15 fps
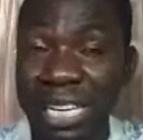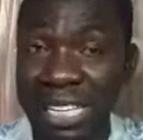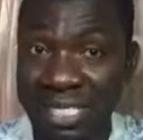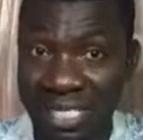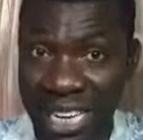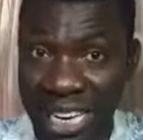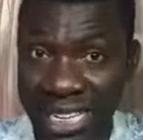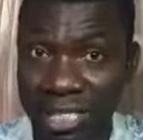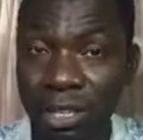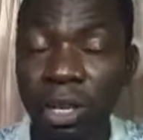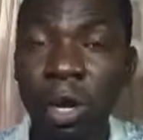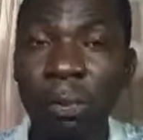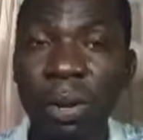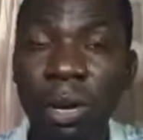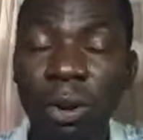inside
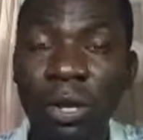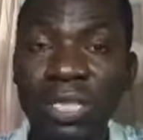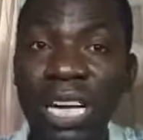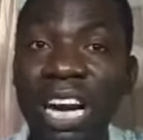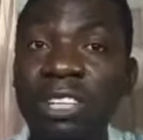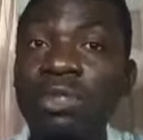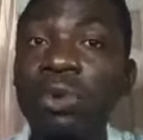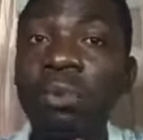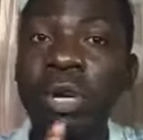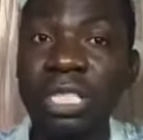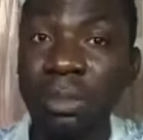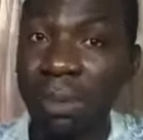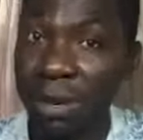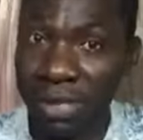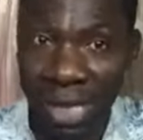because there are so
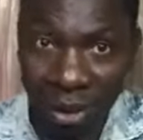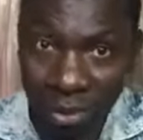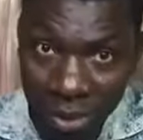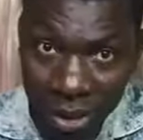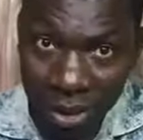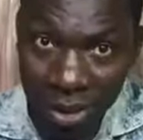much about sound.